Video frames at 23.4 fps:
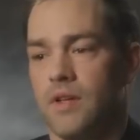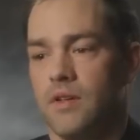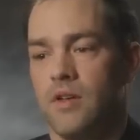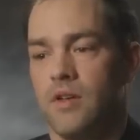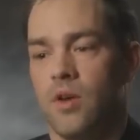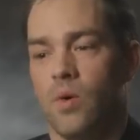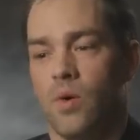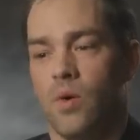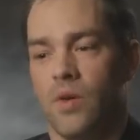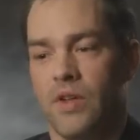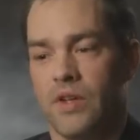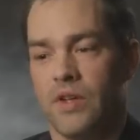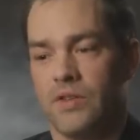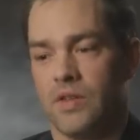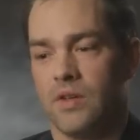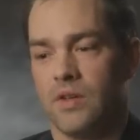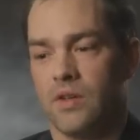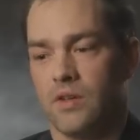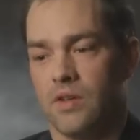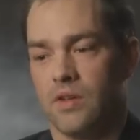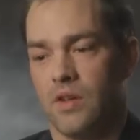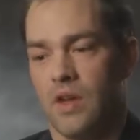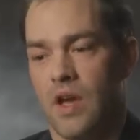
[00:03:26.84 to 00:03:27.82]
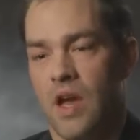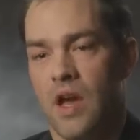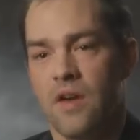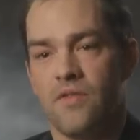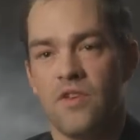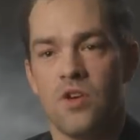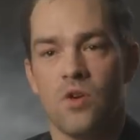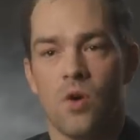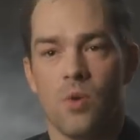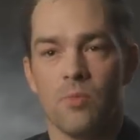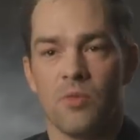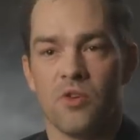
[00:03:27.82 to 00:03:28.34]
knowing that the
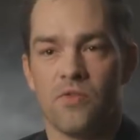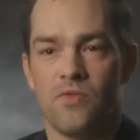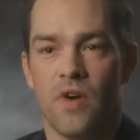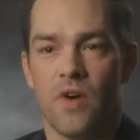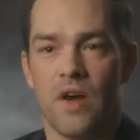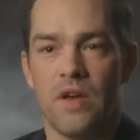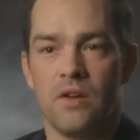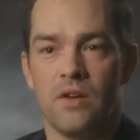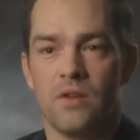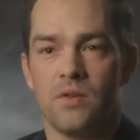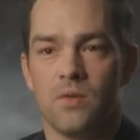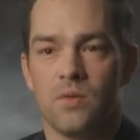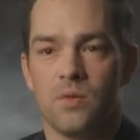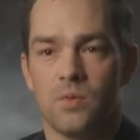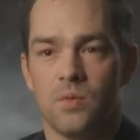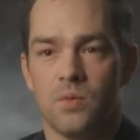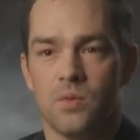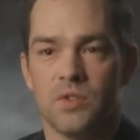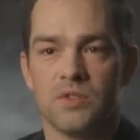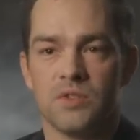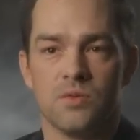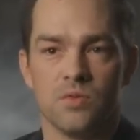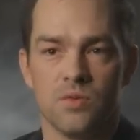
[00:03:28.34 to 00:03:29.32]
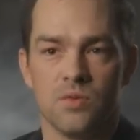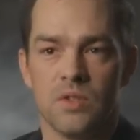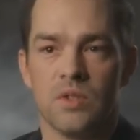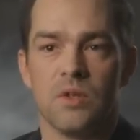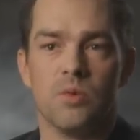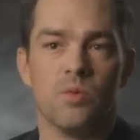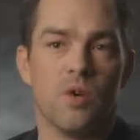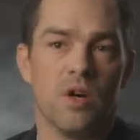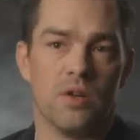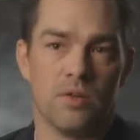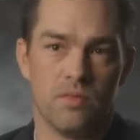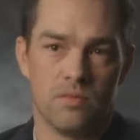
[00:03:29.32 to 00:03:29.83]
heavy armor fight wasn't really
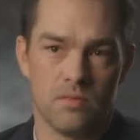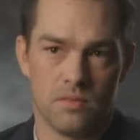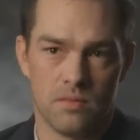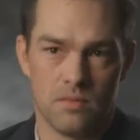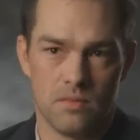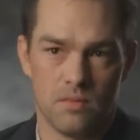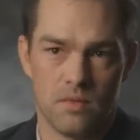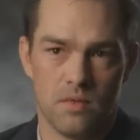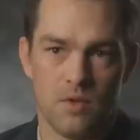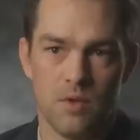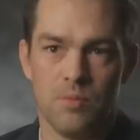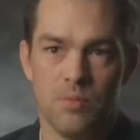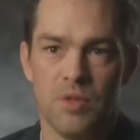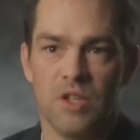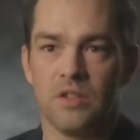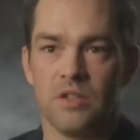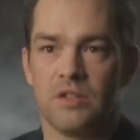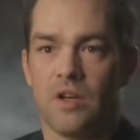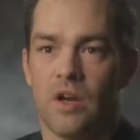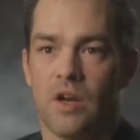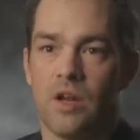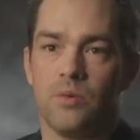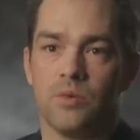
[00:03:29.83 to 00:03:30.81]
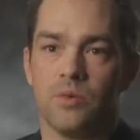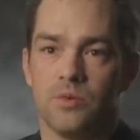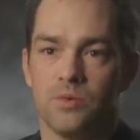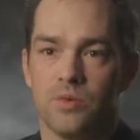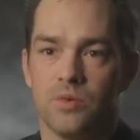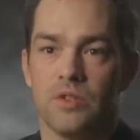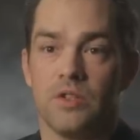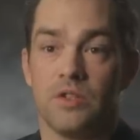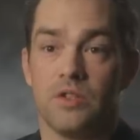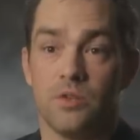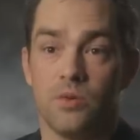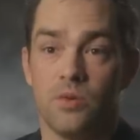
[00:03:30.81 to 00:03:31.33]
what the military was
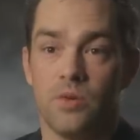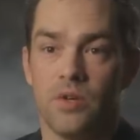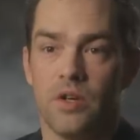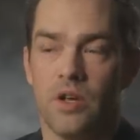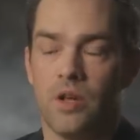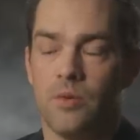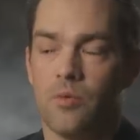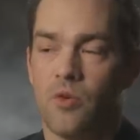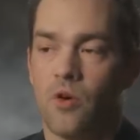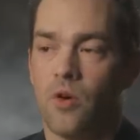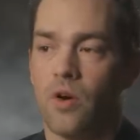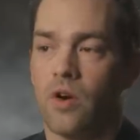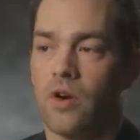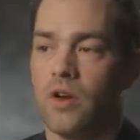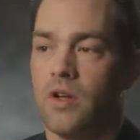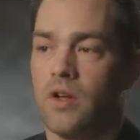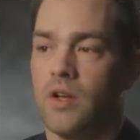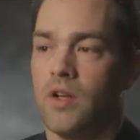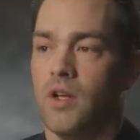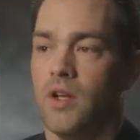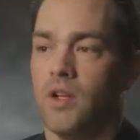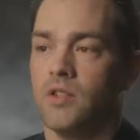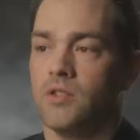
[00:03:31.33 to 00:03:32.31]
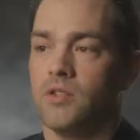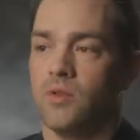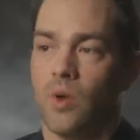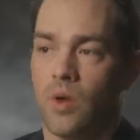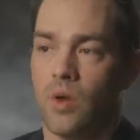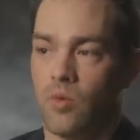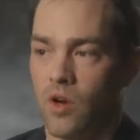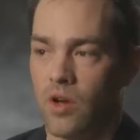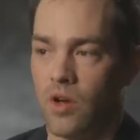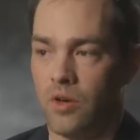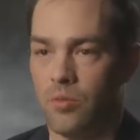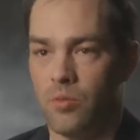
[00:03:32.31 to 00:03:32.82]
really doing anymore, so we
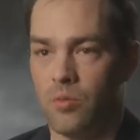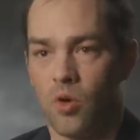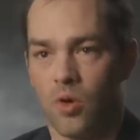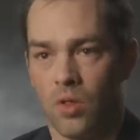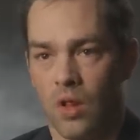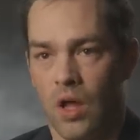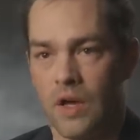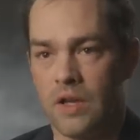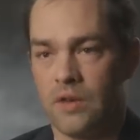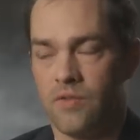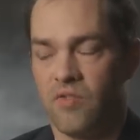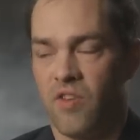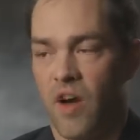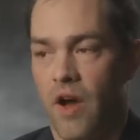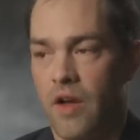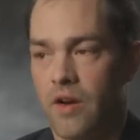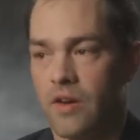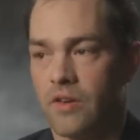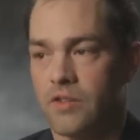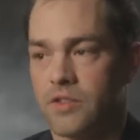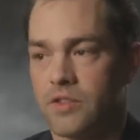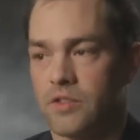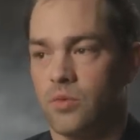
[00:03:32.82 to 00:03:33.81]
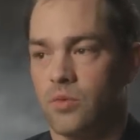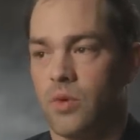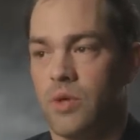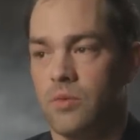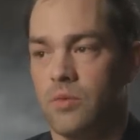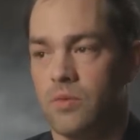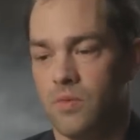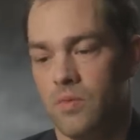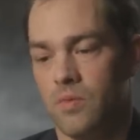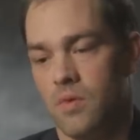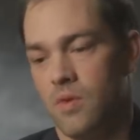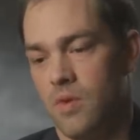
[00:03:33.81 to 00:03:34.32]
wanted more light fighters. So we
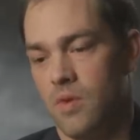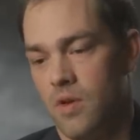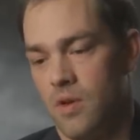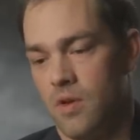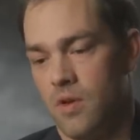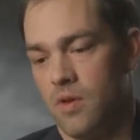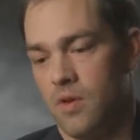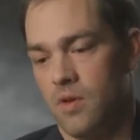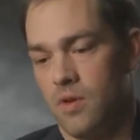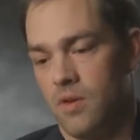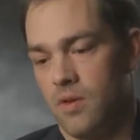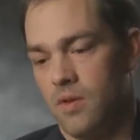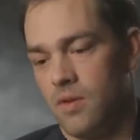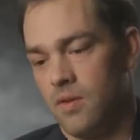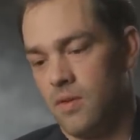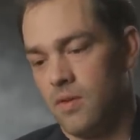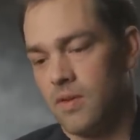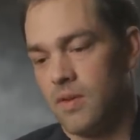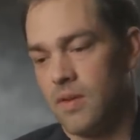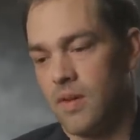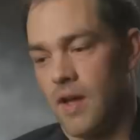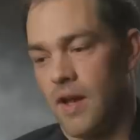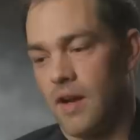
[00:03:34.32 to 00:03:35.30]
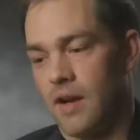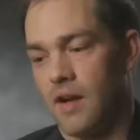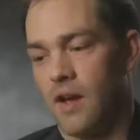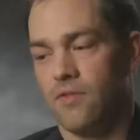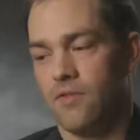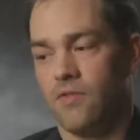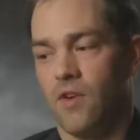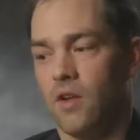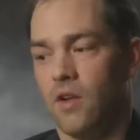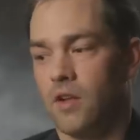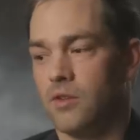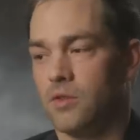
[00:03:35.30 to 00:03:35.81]
kind of
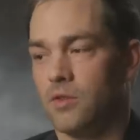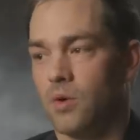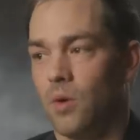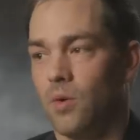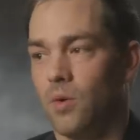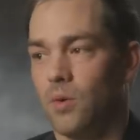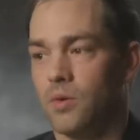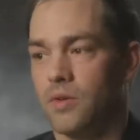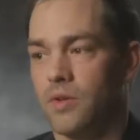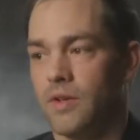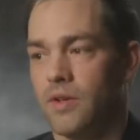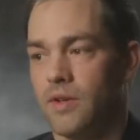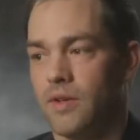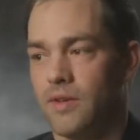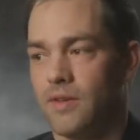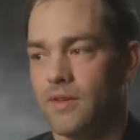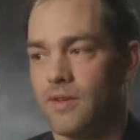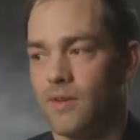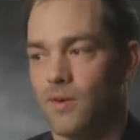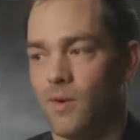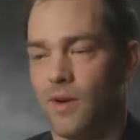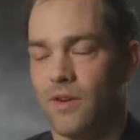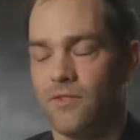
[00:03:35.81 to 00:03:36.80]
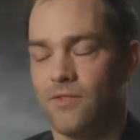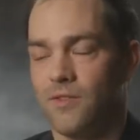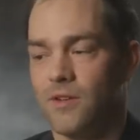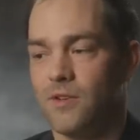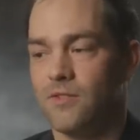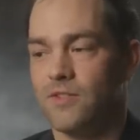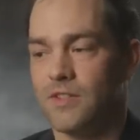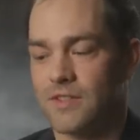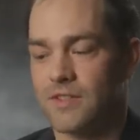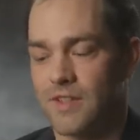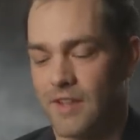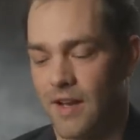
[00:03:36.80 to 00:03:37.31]
got voluntold, quite a few
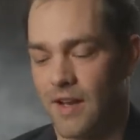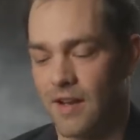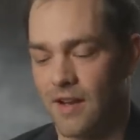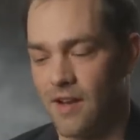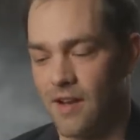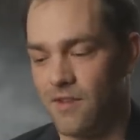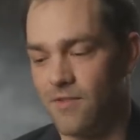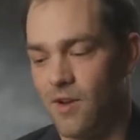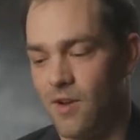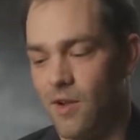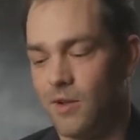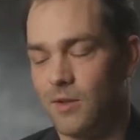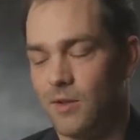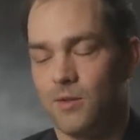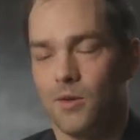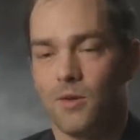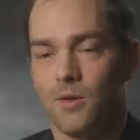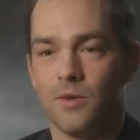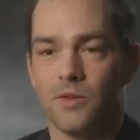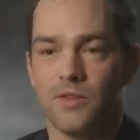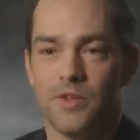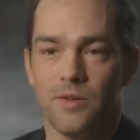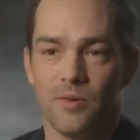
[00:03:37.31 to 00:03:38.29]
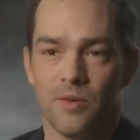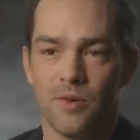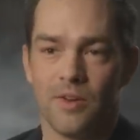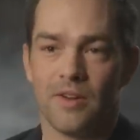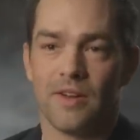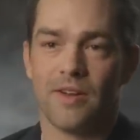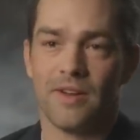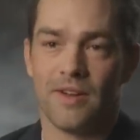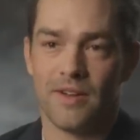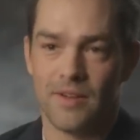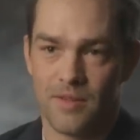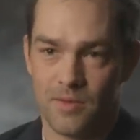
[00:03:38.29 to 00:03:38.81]
of us kind of got voluntold that we were
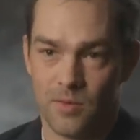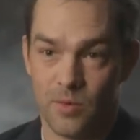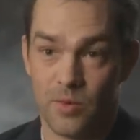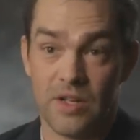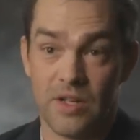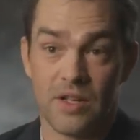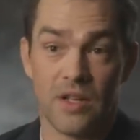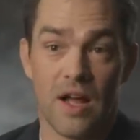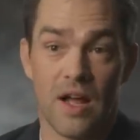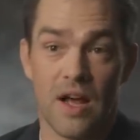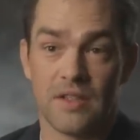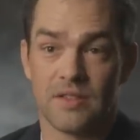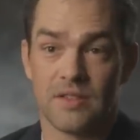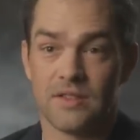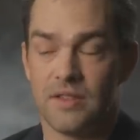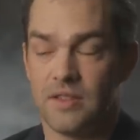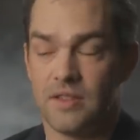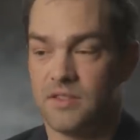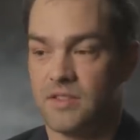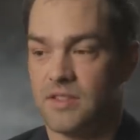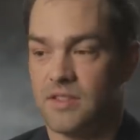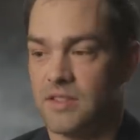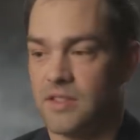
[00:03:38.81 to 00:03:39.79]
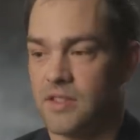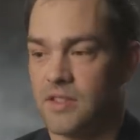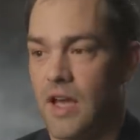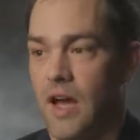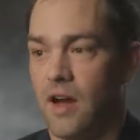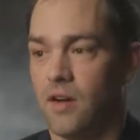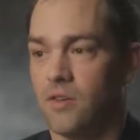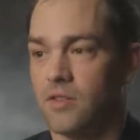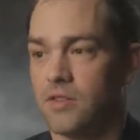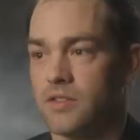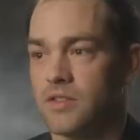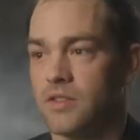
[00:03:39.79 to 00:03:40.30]
going to reclass to
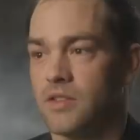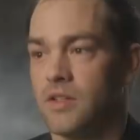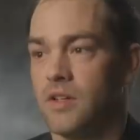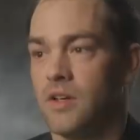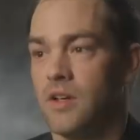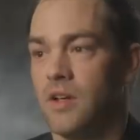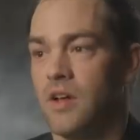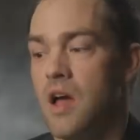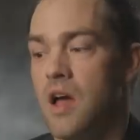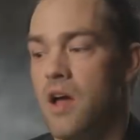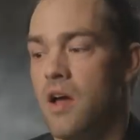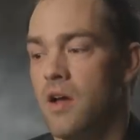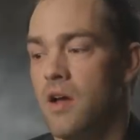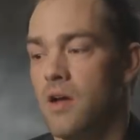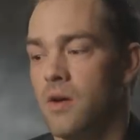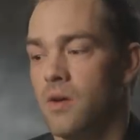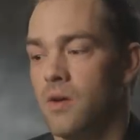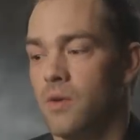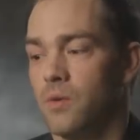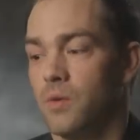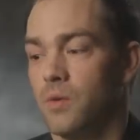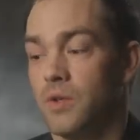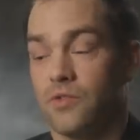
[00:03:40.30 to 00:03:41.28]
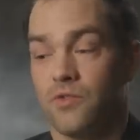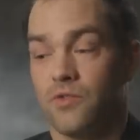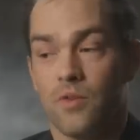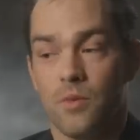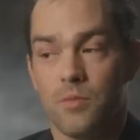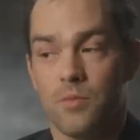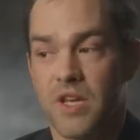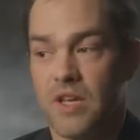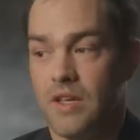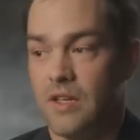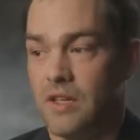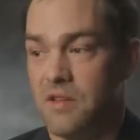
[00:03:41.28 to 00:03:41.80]
scouts, which for
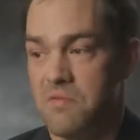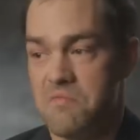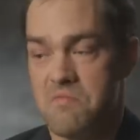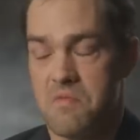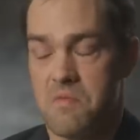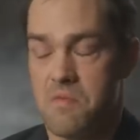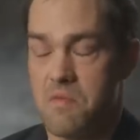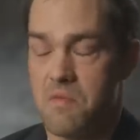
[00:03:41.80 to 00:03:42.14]
me,